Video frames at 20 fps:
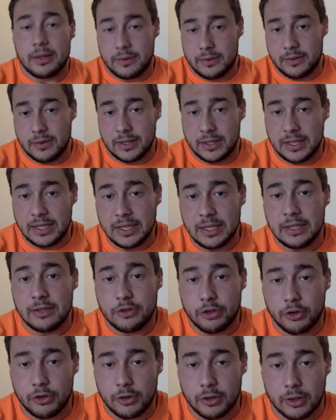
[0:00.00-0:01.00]
the key
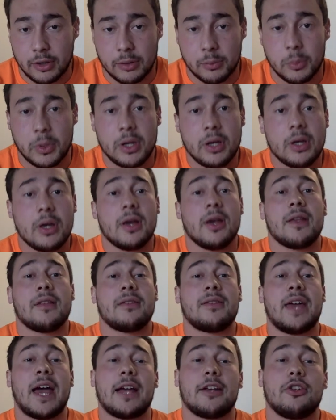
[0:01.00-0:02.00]
term,
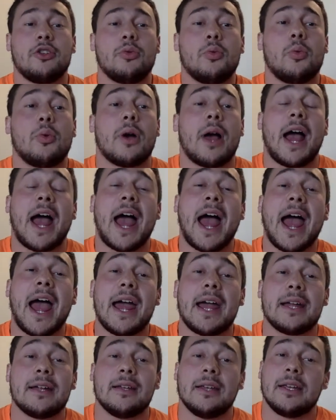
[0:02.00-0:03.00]
that you
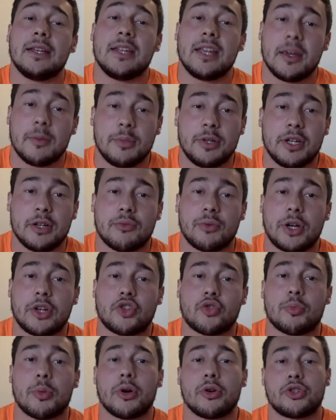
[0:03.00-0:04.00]
had inhibited range
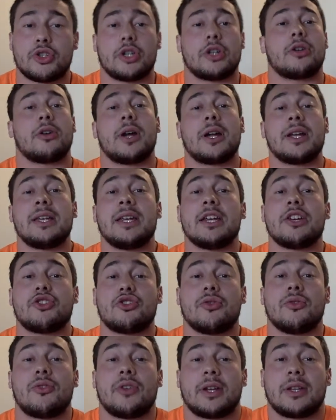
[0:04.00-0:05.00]
of motion or any
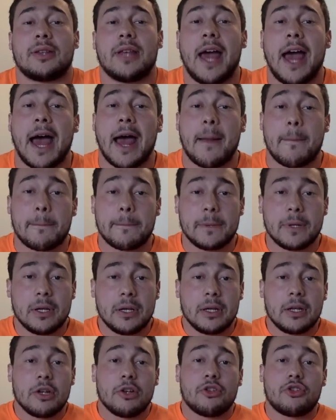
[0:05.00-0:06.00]
issues like that.
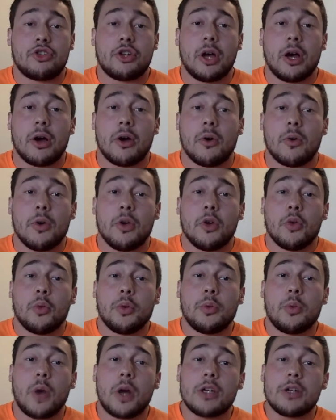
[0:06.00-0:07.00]
So we
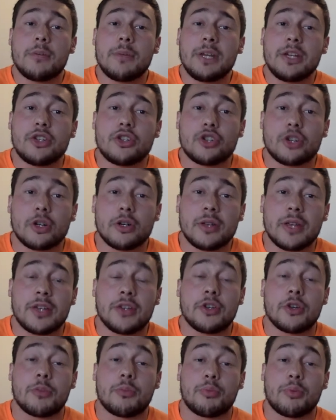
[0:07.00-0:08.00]
want to make sure that
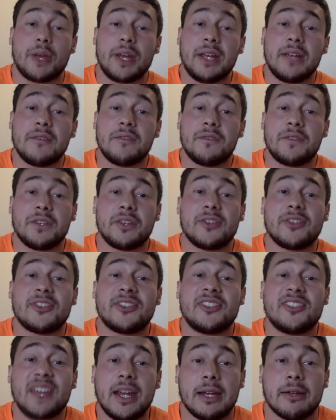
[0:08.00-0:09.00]
your brain feels
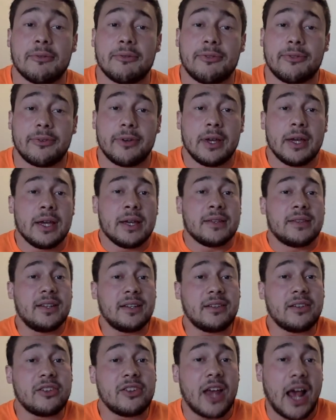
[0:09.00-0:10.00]
safe. This
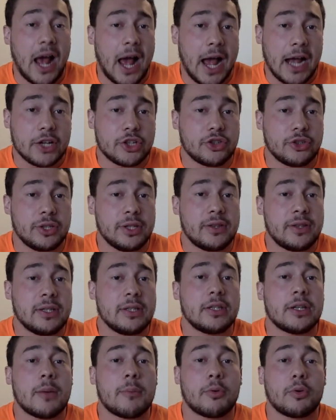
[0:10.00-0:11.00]
is actually the
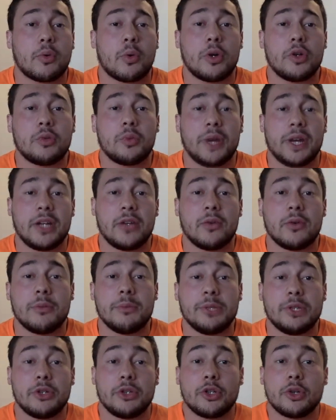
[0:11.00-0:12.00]
number one way to
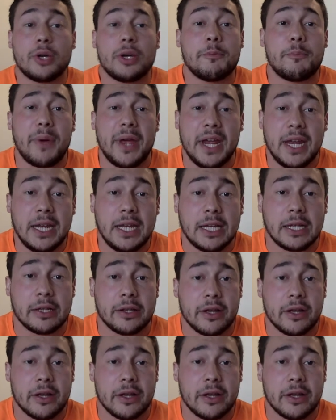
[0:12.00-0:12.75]
ameliorate pain.